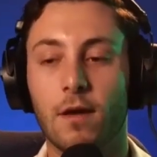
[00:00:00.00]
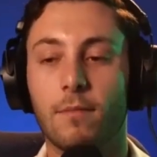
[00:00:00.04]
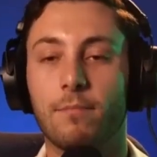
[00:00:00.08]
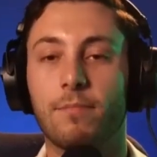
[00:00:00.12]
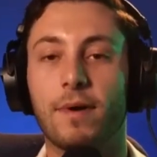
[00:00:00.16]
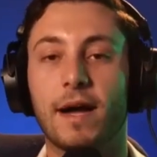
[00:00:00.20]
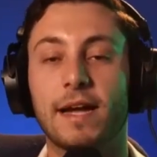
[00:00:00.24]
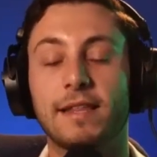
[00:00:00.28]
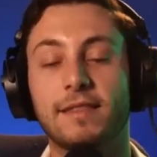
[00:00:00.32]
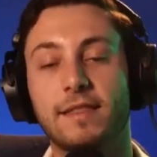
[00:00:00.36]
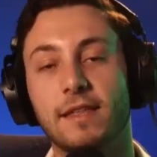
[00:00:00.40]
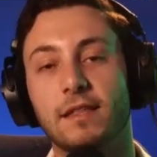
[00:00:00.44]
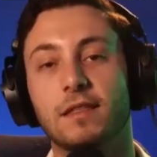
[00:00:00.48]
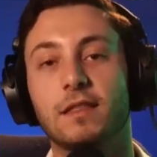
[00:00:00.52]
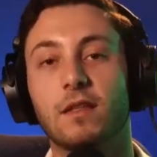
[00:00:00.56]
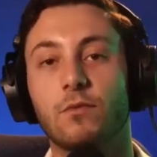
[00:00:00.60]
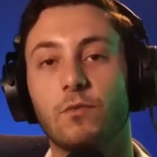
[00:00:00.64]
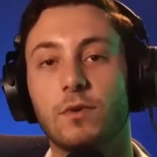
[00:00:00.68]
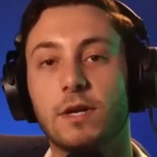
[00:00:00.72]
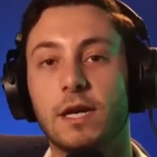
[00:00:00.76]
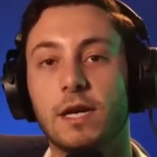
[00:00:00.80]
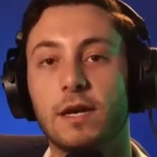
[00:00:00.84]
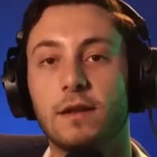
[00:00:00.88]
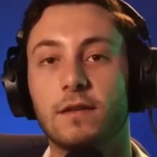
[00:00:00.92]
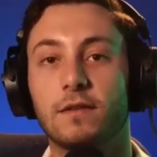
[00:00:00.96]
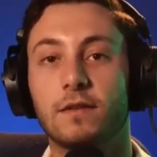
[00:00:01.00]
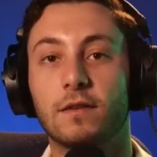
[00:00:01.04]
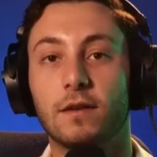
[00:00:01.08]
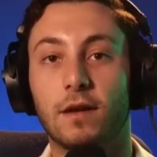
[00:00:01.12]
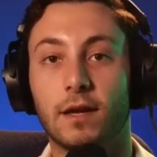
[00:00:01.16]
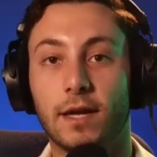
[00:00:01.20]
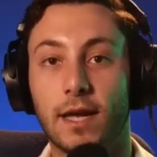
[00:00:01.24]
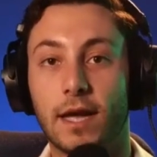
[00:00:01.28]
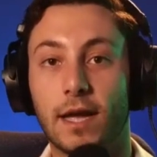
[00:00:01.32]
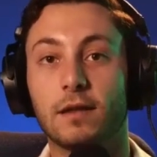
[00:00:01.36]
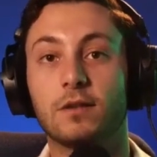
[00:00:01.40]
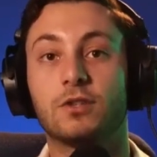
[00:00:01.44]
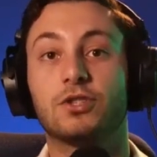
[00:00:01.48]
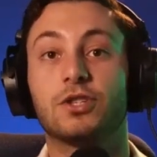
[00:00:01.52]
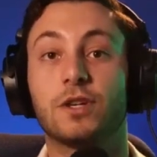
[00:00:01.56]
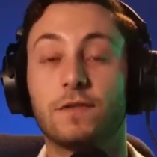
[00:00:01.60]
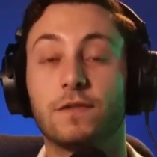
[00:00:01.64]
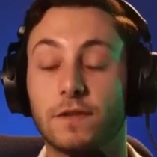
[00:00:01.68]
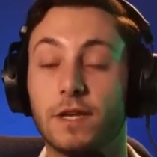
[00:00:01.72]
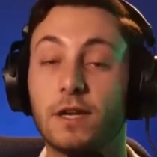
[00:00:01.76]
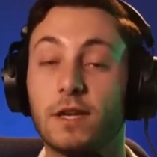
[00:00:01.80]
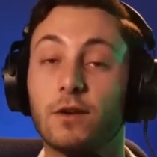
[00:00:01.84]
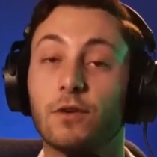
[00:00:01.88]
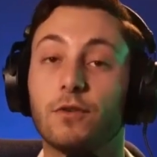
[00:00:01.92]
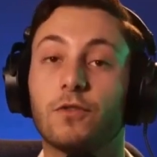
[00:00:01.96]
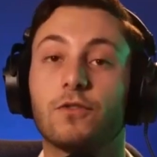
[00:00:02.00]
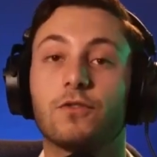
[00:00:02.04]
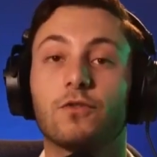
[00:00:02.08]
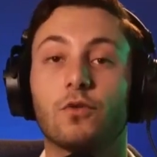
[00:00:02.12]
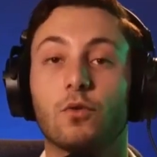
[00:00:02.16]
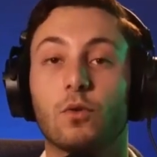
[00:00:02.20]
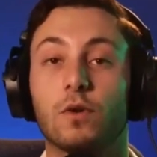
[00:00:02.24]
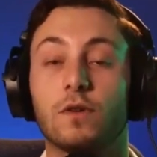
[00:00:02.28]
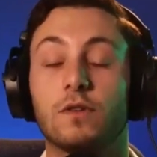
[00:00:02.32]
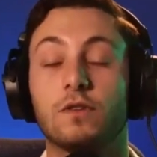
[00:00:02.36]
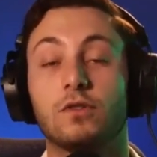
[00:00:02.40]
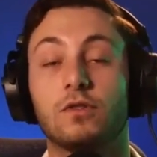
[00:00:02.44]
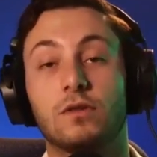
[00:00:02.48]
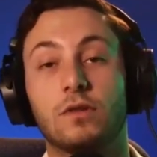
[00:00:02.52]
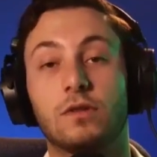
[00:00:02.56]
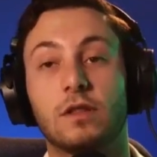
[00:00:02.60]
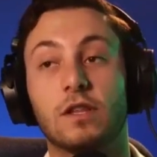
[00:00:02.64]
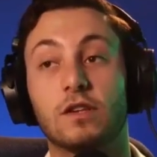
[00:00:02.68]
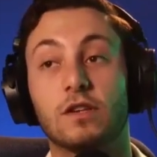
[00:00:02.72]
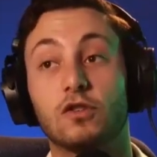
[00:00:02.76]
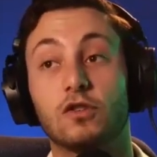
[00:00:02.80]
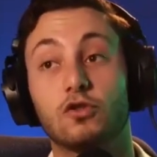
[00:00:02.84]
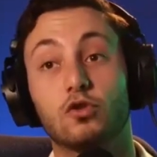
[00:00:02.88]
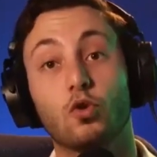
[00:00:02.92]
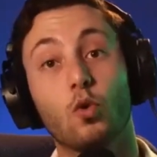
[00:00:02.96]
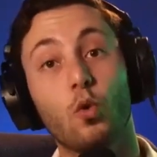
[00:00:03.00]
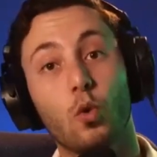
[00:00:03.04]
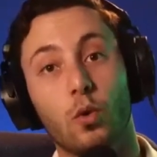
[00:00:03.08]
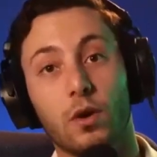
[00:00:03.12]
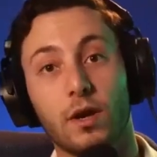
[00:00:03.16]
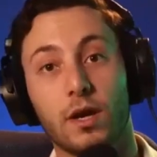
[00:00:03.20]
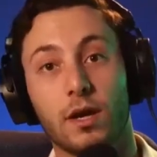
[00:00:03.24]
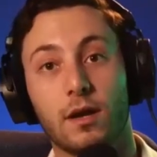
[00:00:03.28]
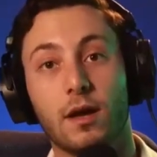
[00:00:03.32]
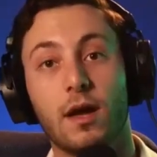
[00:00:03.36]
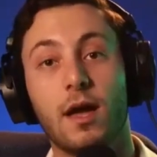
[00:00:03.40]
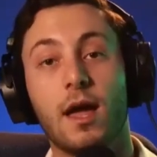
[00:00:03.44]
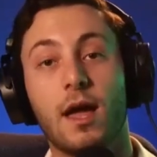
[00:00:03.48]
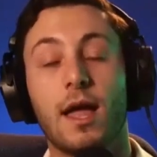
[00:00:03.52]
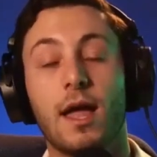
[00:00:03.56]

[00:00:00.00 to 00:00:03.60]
But I think that we need to again shift gears towards the story